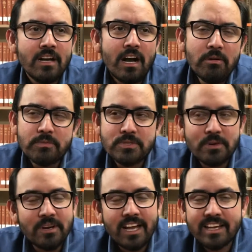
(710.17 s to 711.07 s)
Oh,
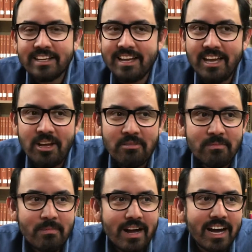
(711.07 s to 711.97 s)
sure. Like,
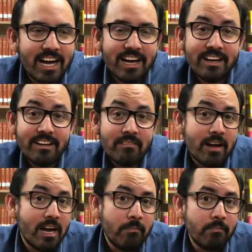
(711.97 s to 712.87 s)

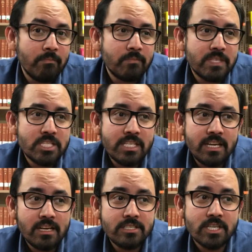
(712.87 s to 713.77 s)
I'm teaching
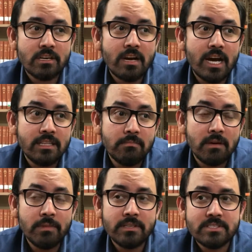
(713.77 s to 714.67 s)
English here at the
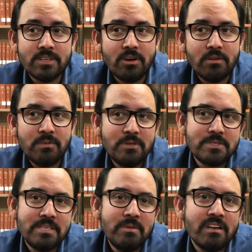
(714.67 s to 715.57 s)
moment, so if you
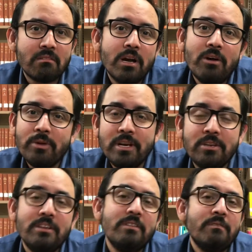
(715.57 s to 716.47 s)
see me around and
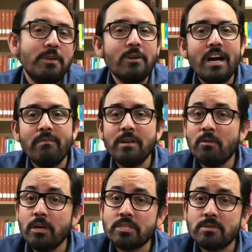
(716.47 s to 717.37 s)
if you have any
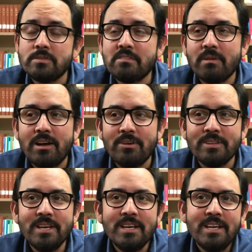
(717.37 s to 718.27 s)
questions
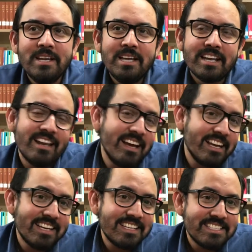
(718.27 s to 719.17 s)
about
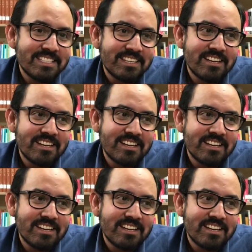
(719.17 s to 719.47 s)
class,